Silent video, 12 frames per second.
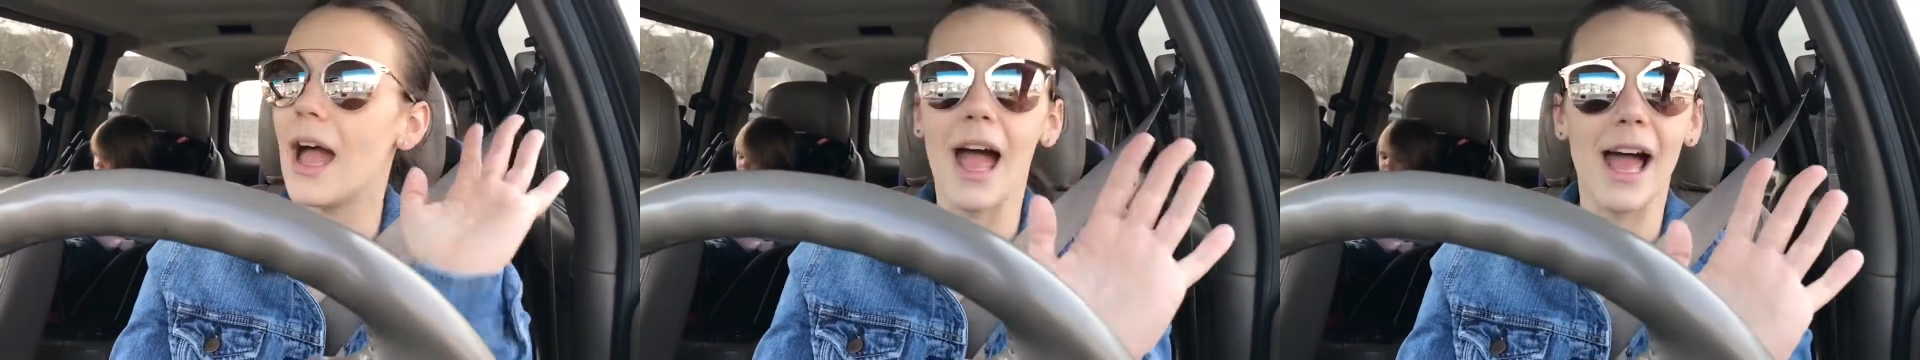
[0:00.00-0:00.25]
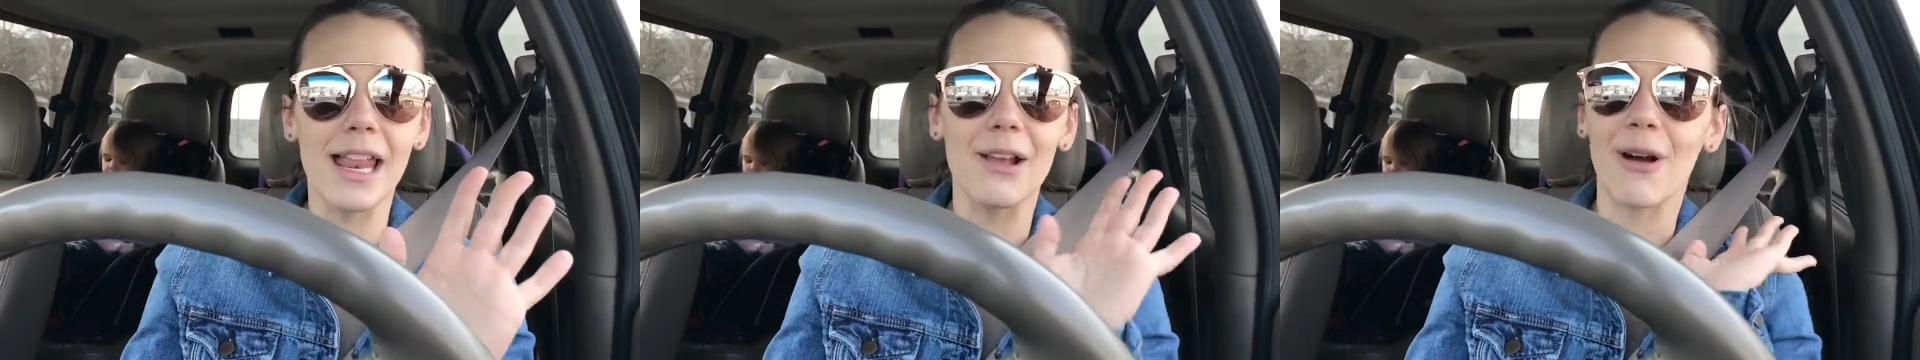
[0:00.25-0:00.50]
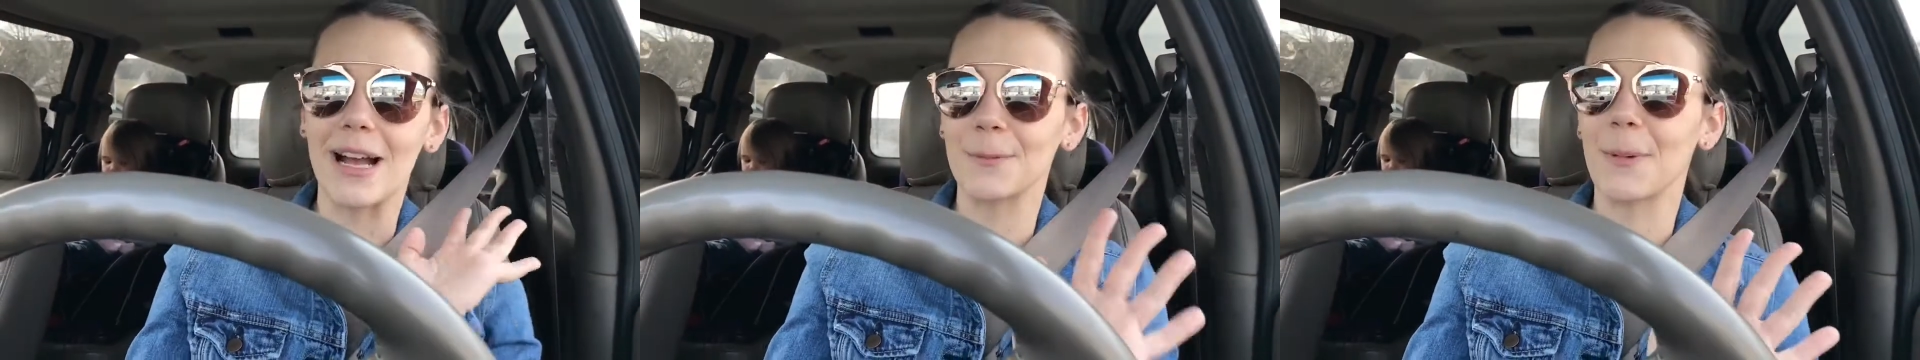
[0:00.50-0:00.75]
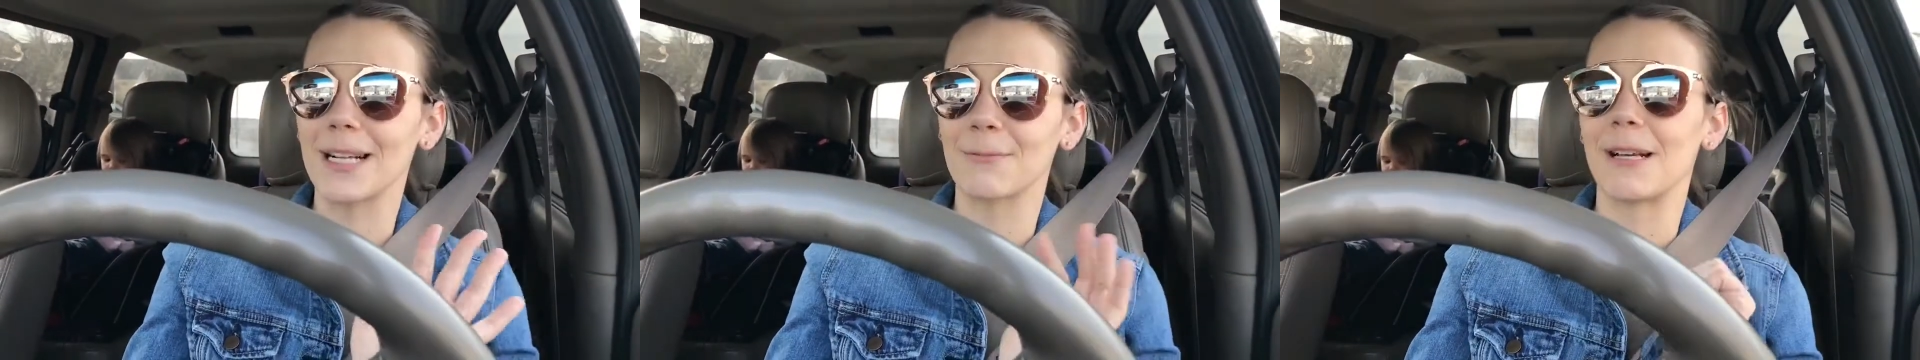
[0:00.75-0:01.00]
Anyways,
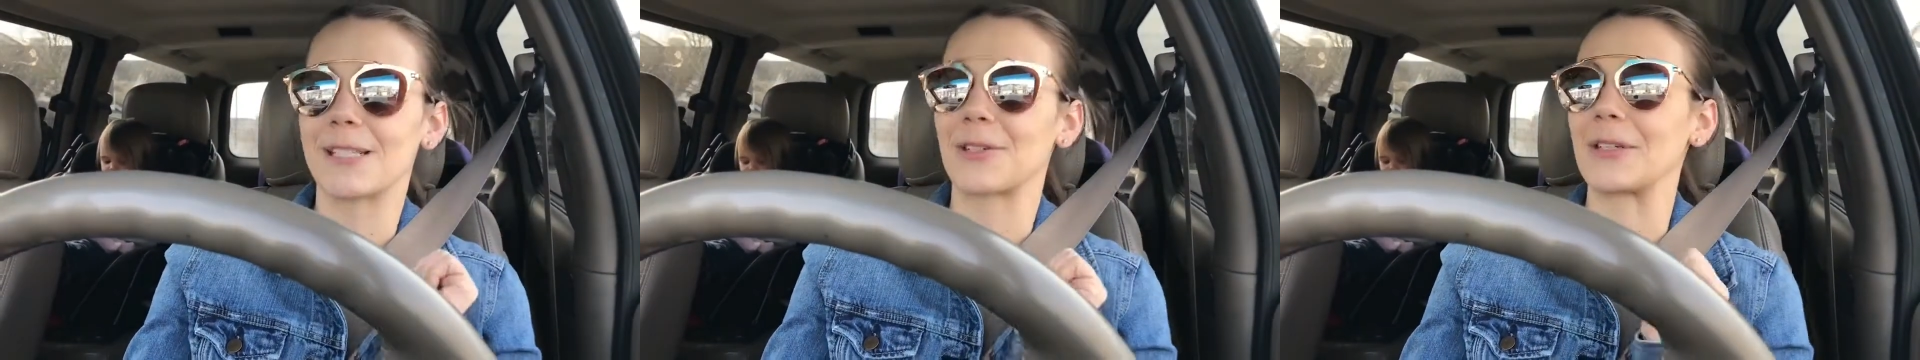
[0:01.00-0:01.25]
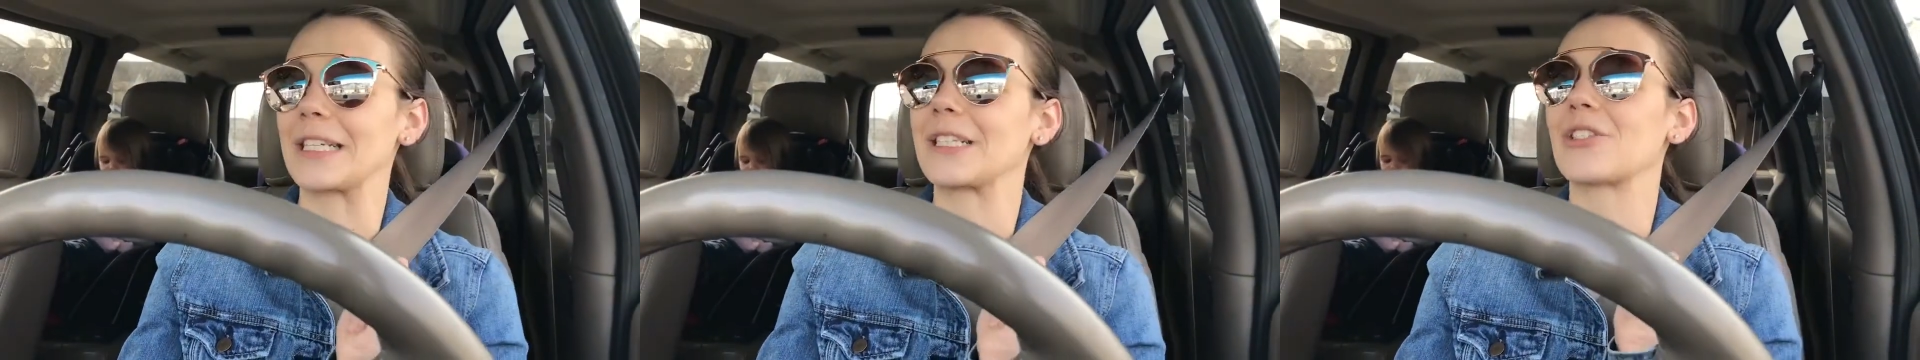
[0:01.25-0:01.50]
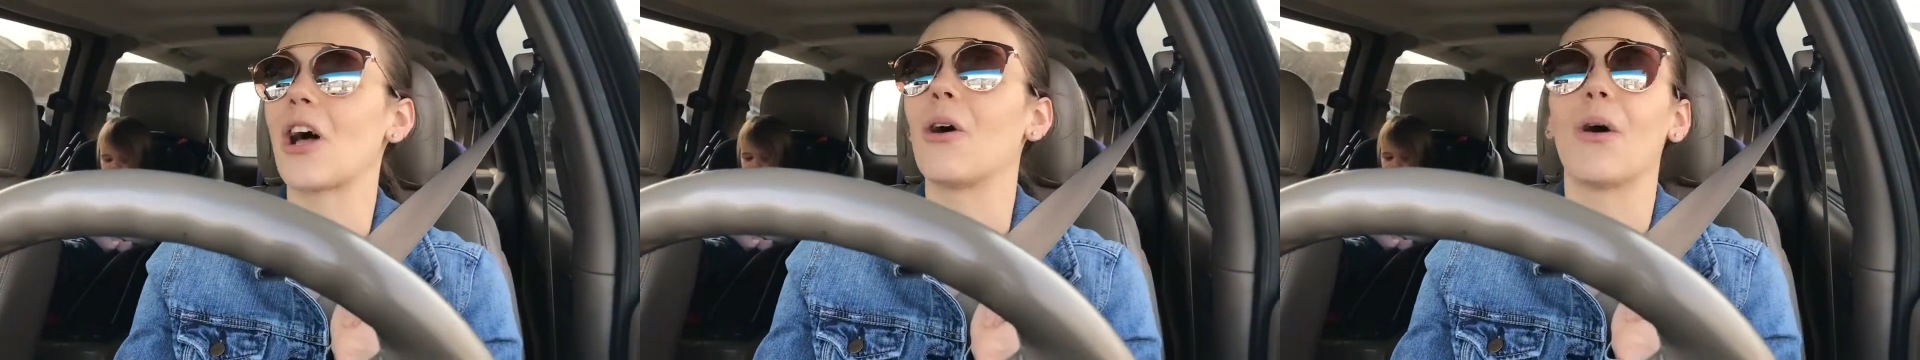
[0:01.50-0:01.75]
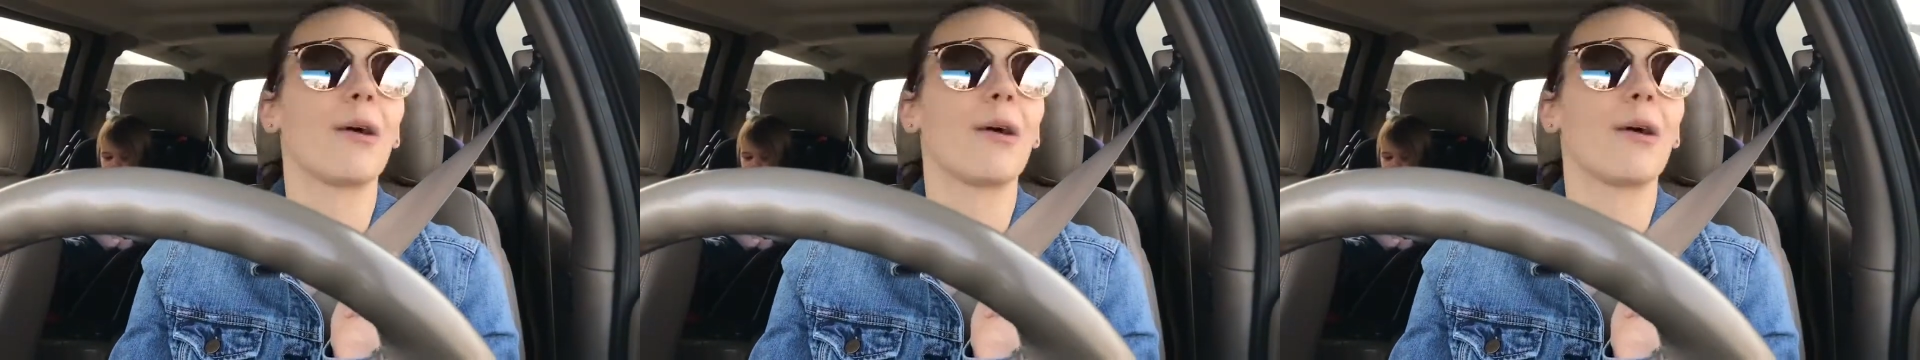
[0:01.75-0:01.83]
back to my story. So